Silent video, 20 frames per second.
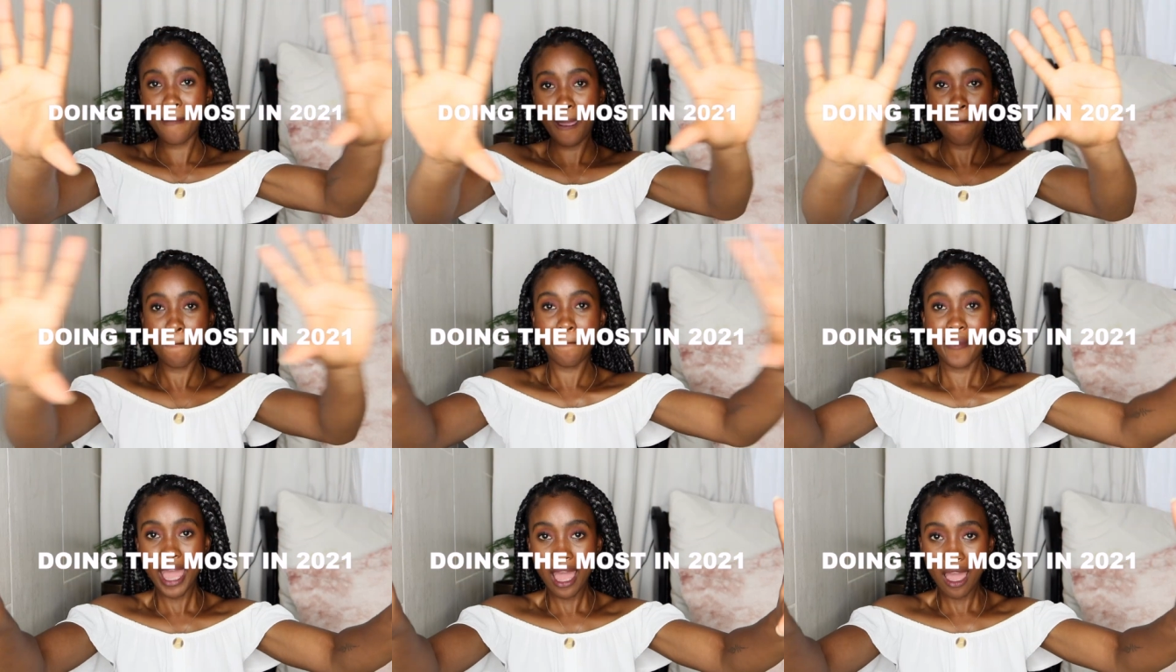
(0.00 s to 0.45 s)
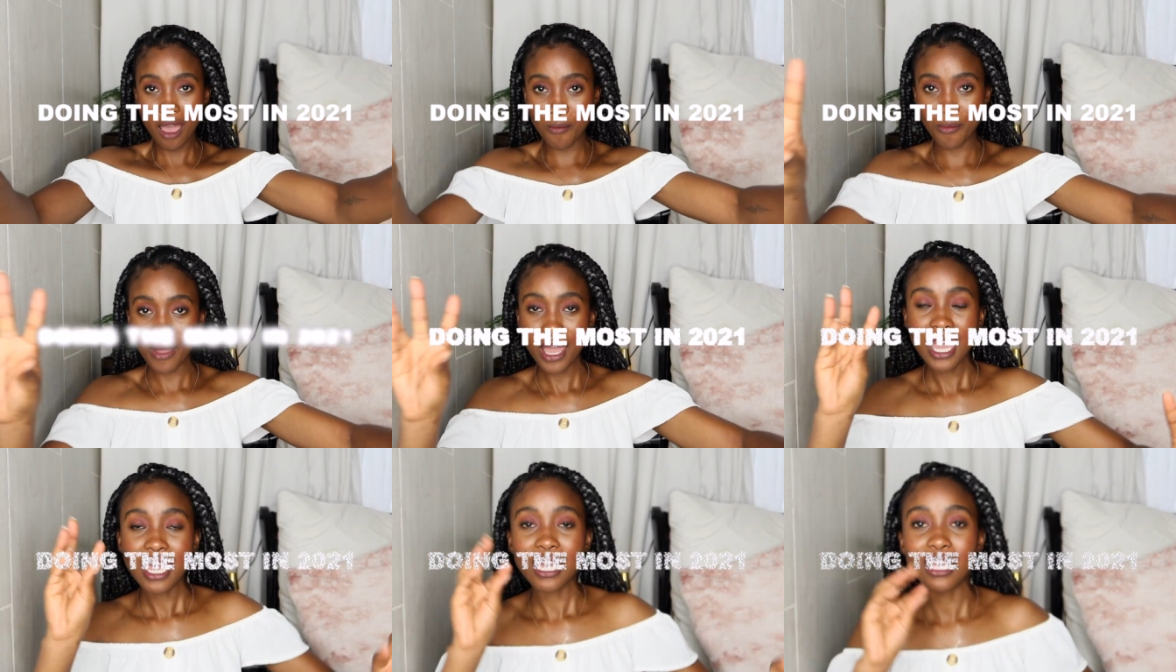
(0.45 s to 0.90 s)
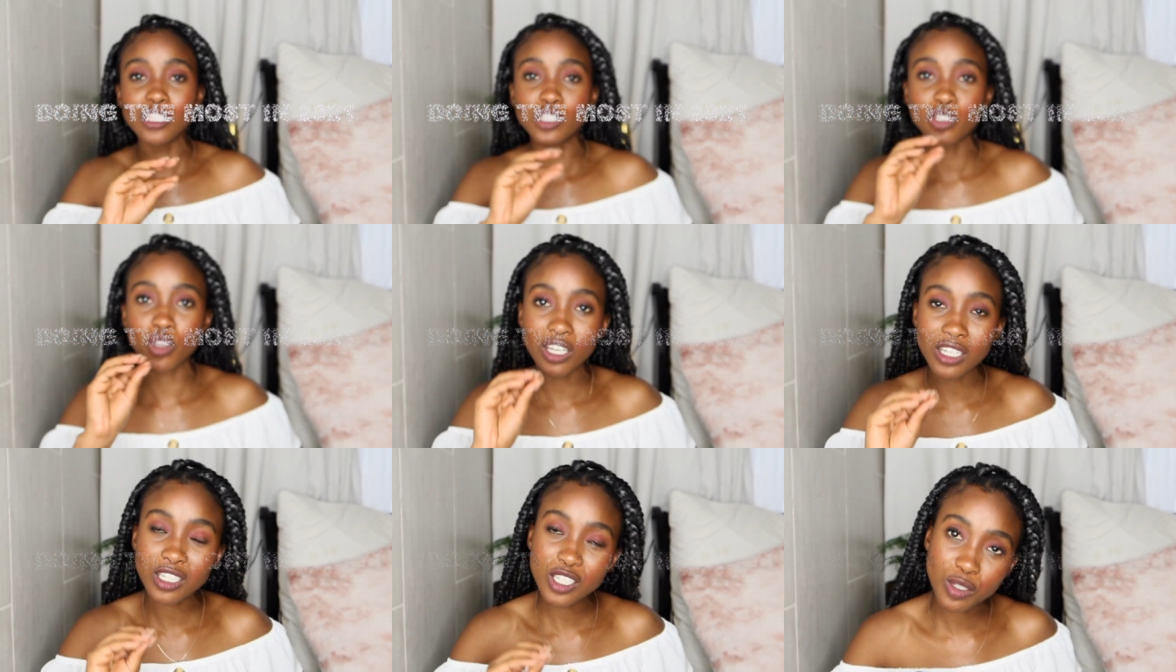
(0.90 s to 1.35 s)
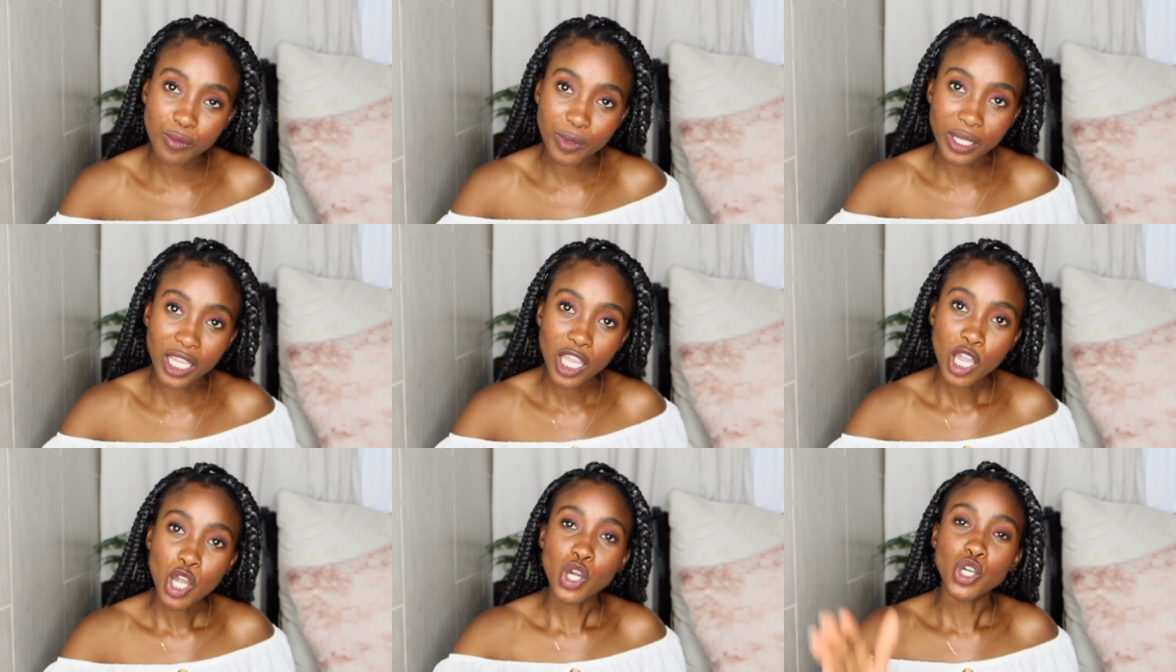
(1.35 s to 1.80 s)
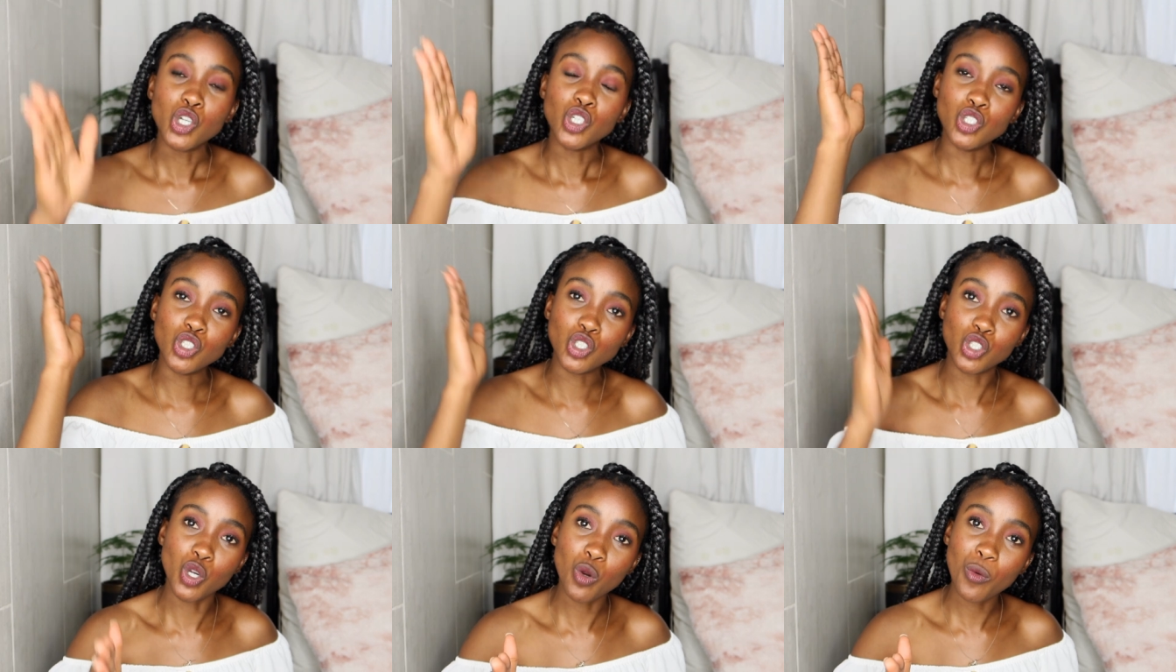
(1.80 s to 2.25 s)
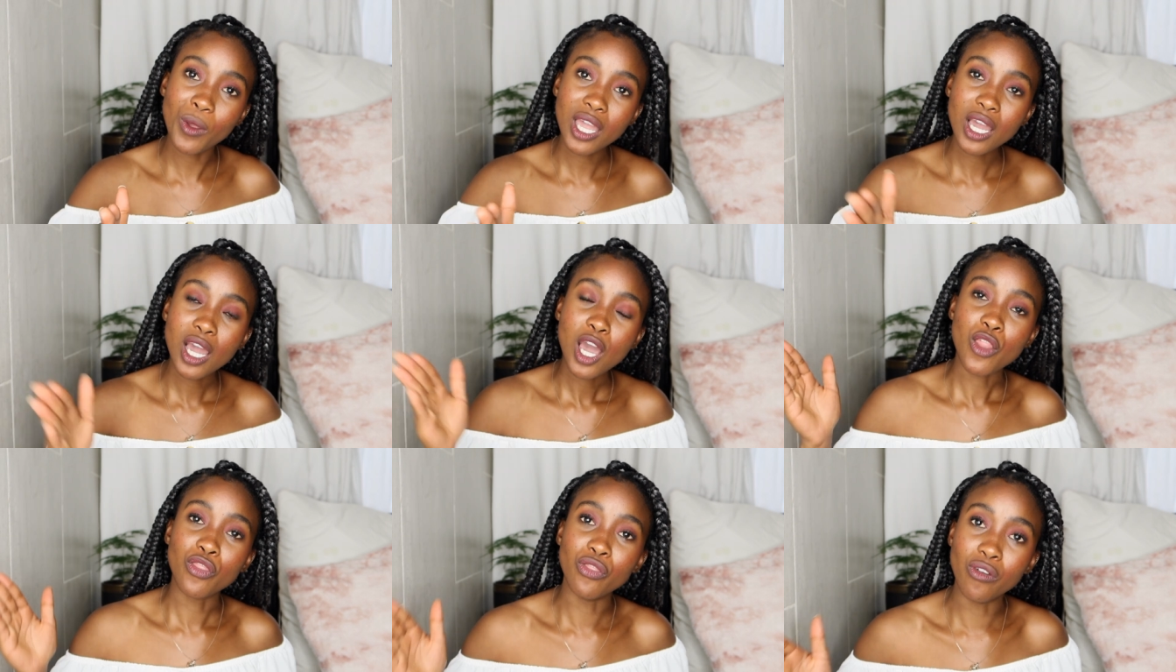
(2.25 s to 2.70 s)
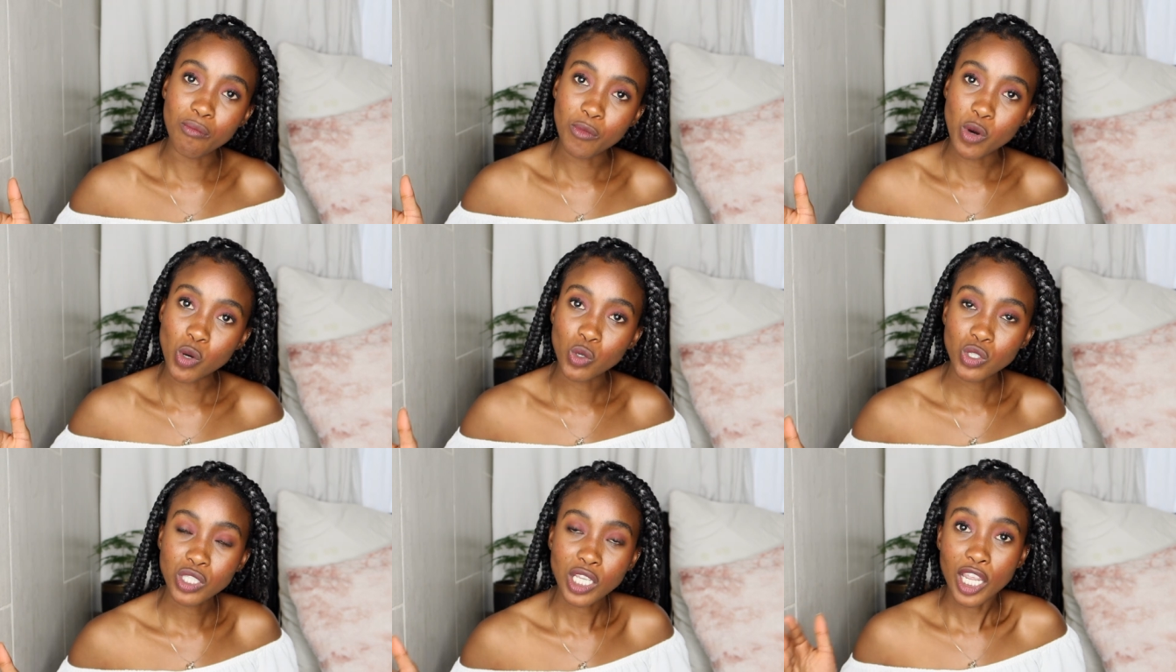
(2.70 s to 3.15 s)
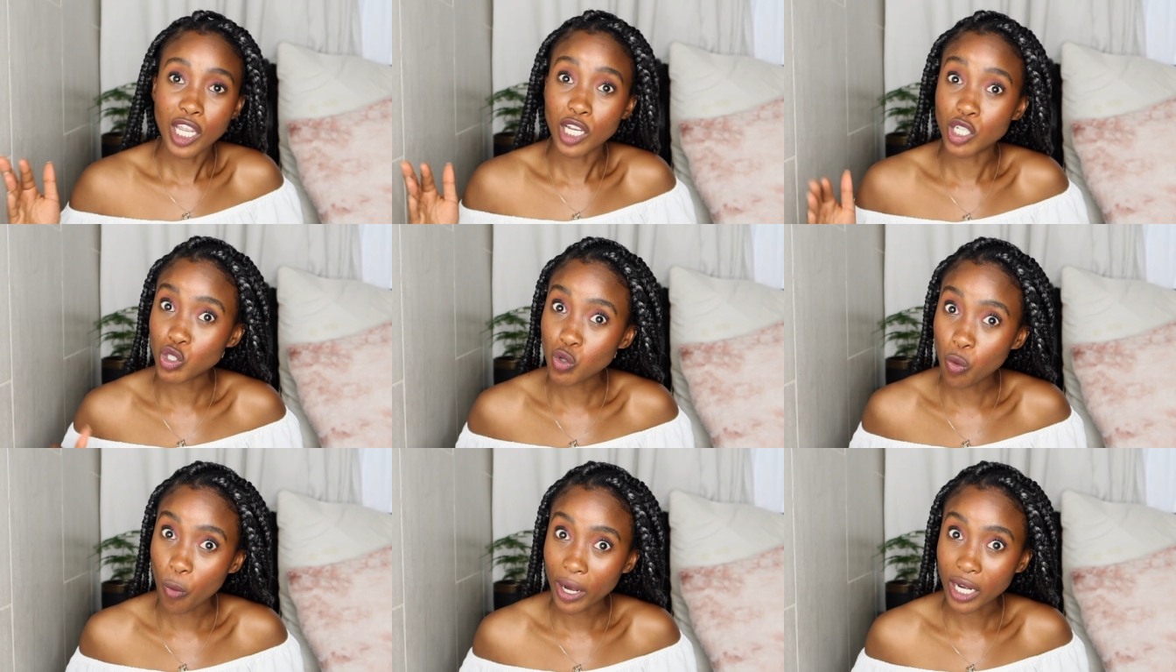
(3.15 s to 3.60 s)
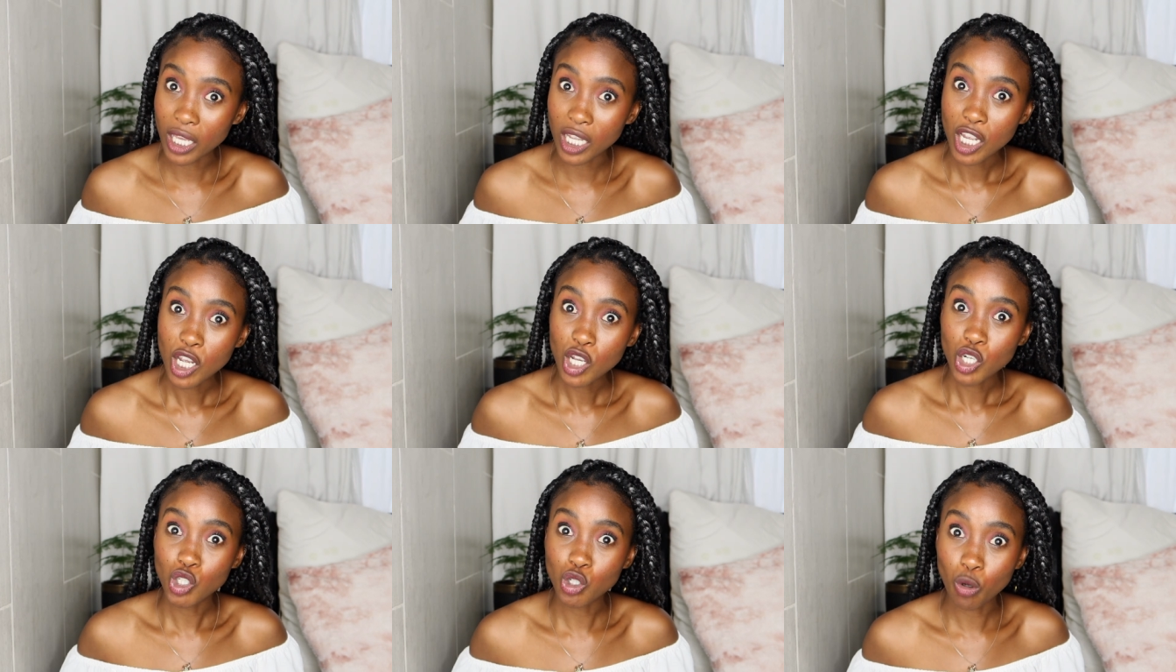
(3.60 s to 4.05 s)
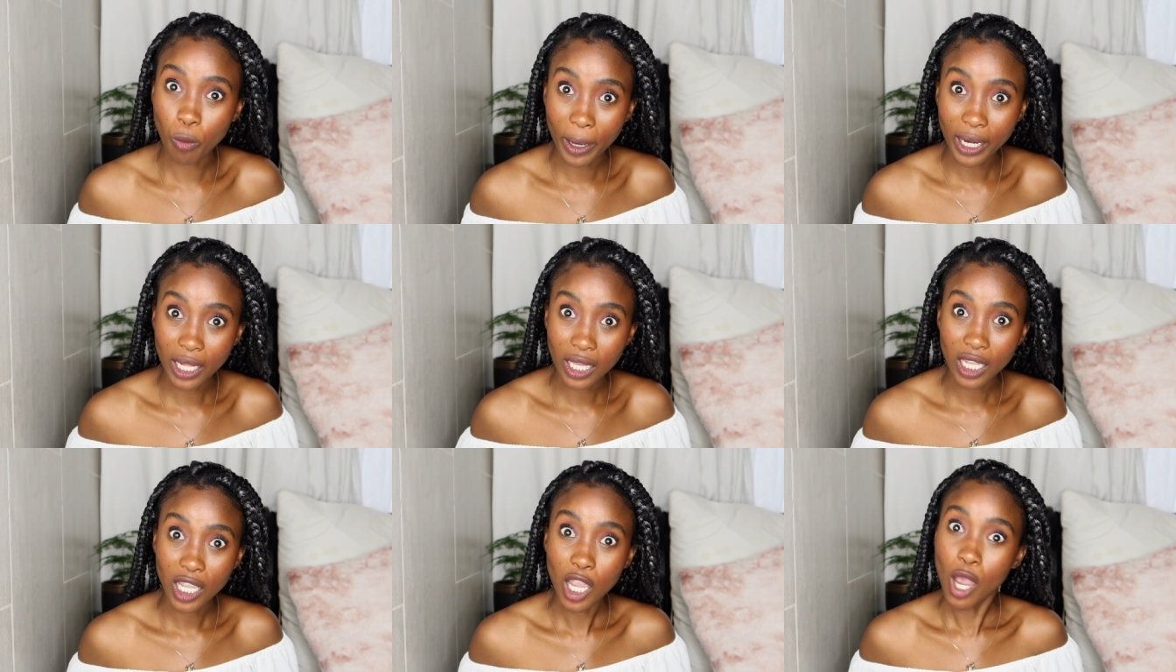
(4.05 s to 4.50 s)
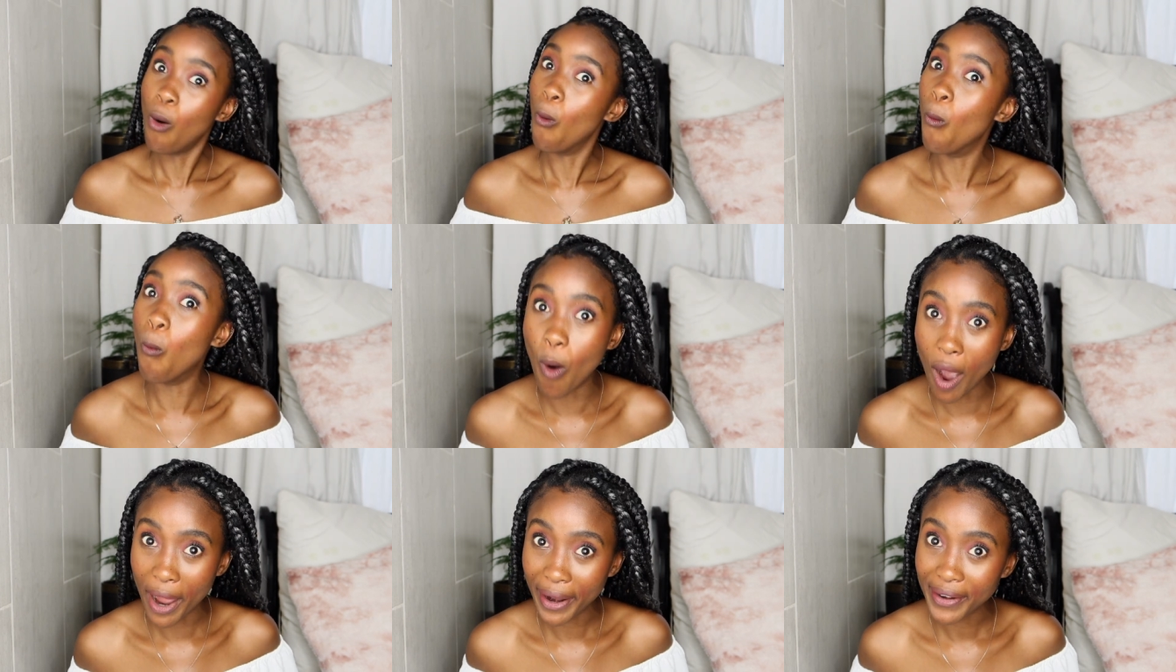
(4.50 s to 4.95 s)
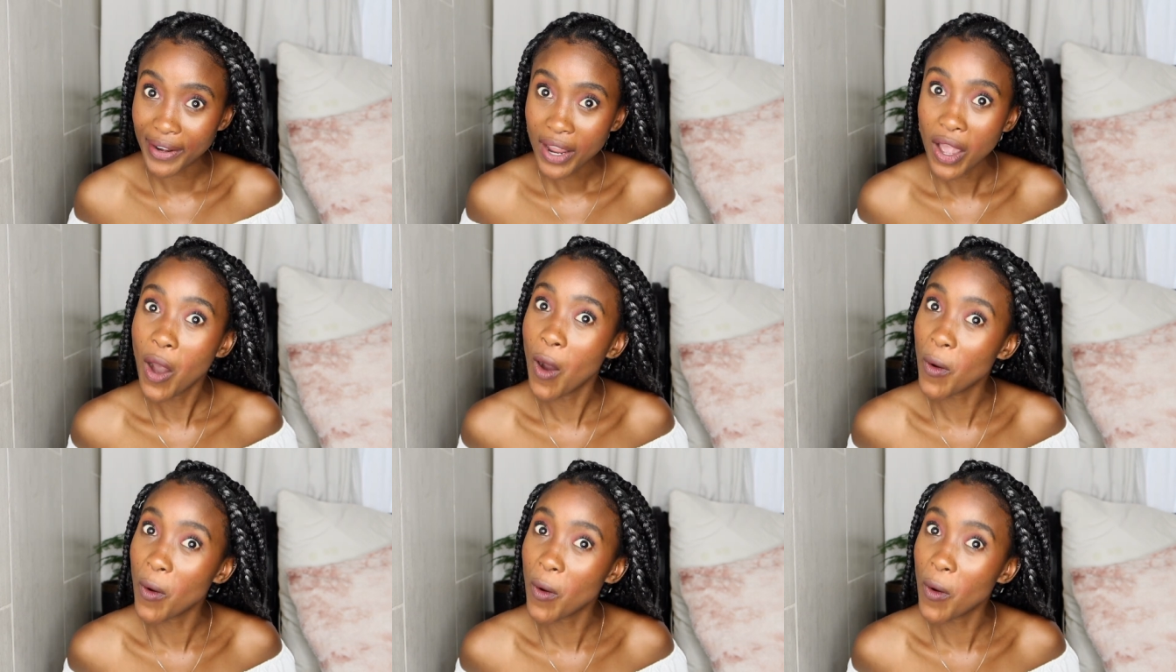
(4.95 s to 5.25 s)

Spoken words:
bam bam, it's going to be doing the most in 2021.